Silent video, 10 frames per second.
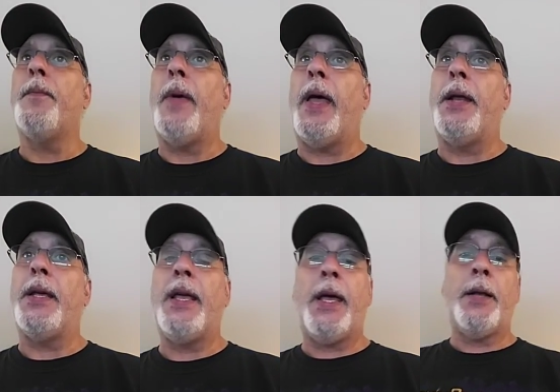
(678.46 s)
And
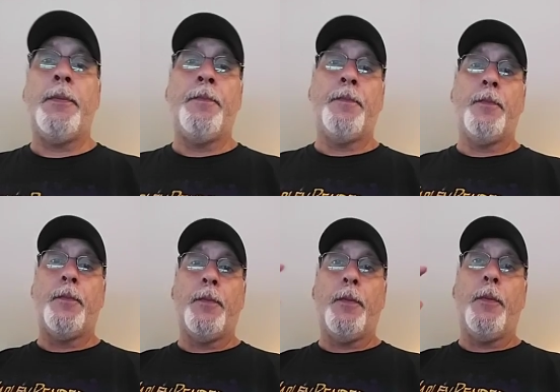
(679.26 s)
again,
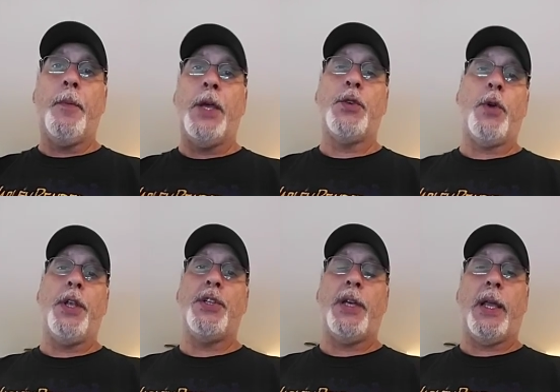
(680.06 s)
make sure
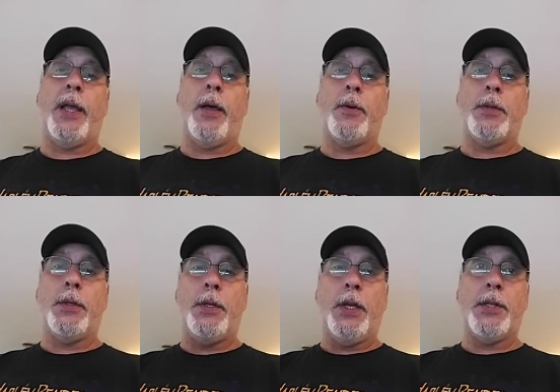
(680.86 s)
you check
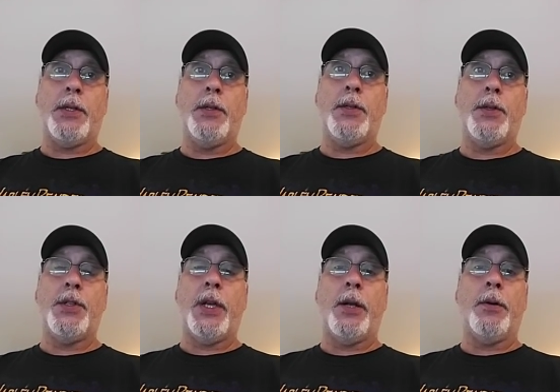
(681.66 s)
out Dustin's
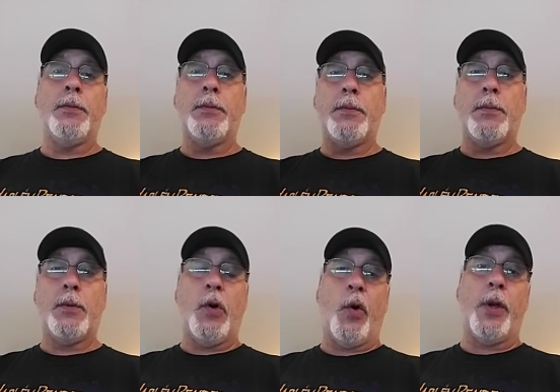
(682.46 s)
channel,
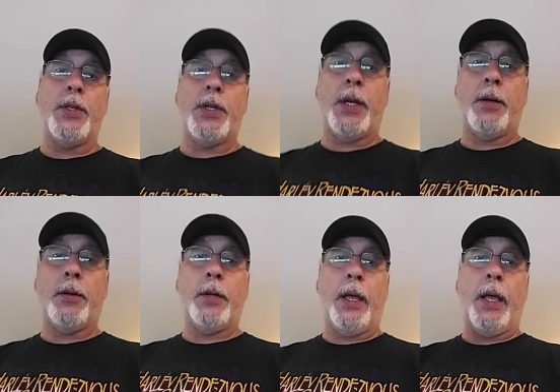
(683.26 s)
Corey's
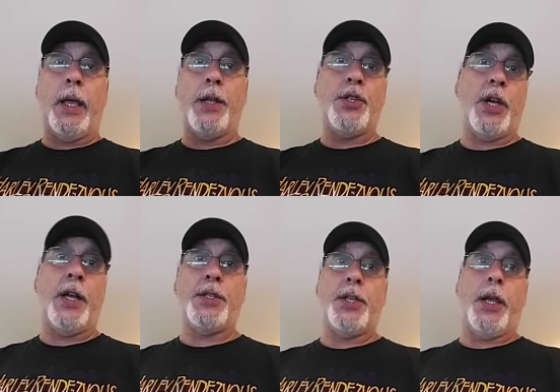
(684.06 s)
channel, and
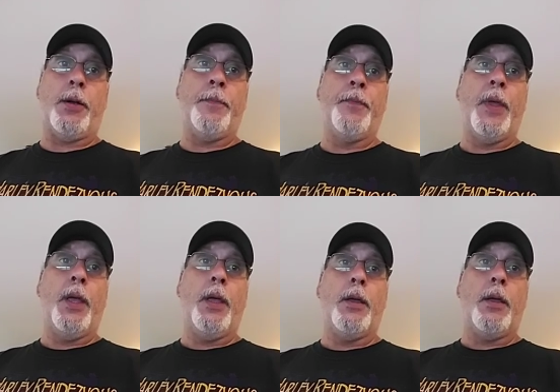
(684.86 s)
John's channel.
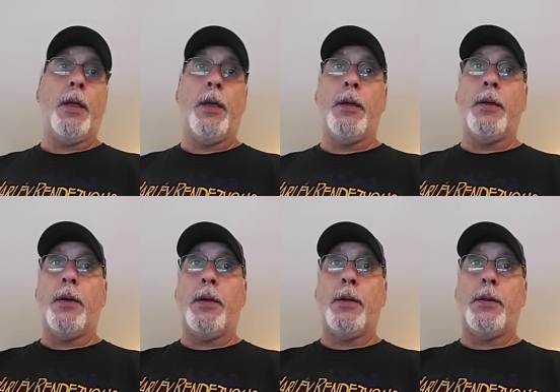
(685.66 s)

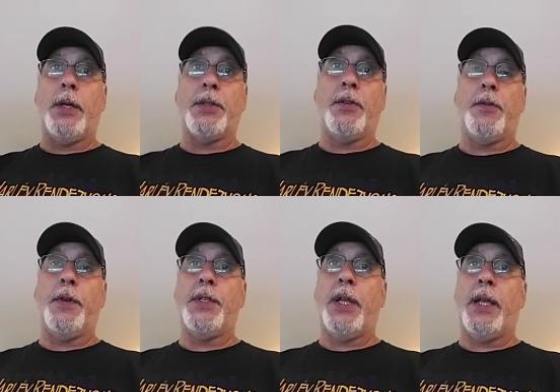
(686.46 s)
Dustin's
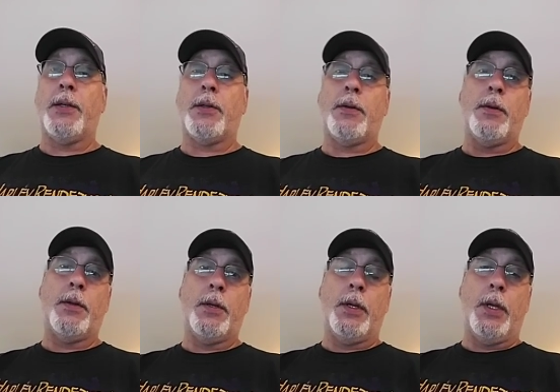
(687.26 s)
Fish Tanks,
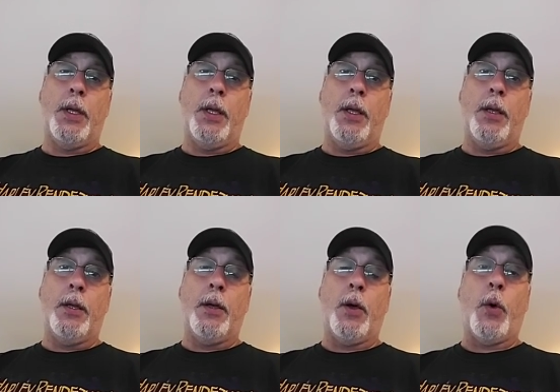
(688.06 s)

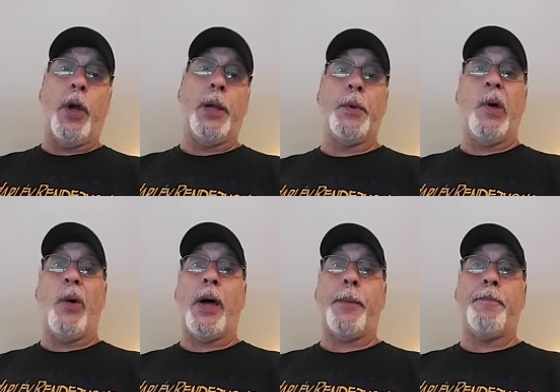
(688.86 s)
Aquarium
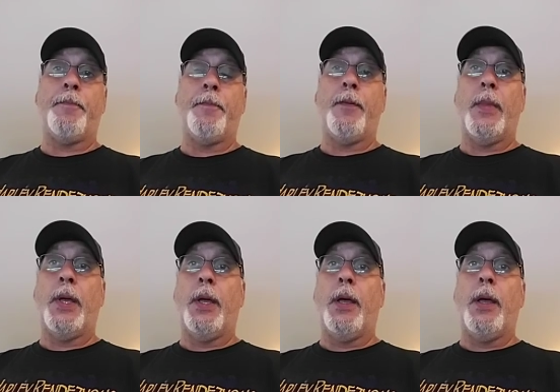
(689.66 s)
Co-op,
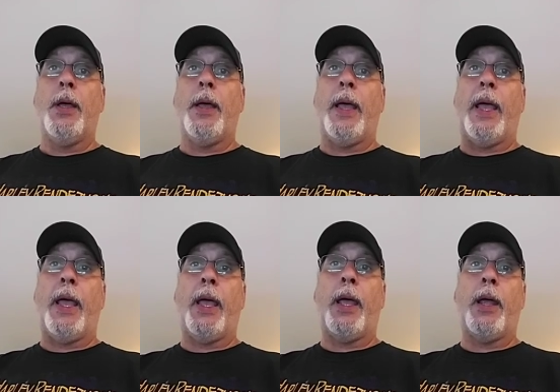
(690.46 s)

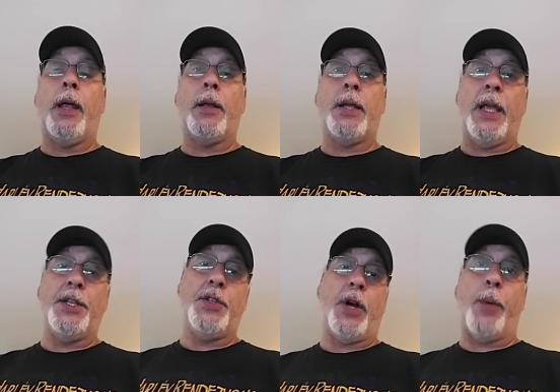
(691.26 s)
and
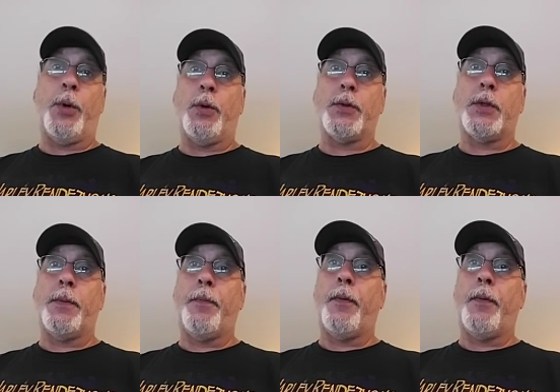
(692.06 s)
KG Tropicals.